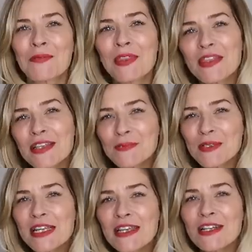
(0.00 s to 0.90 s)
But this
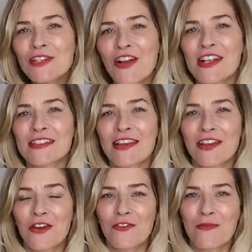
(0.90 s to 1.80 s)
particular dress that I
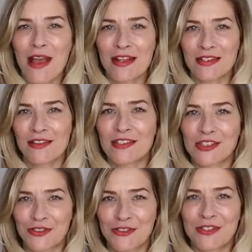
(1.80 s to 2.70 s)
got from And Other
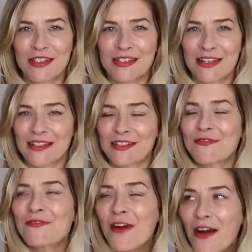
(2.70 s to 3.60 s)
Stories has
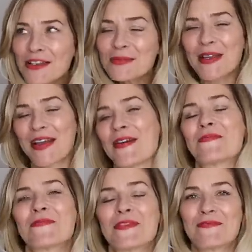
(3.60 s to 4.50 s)
fast
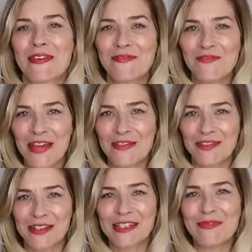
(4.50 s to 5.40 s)
become one of my
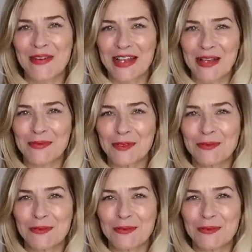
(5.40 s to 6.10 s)
favourites in my capsule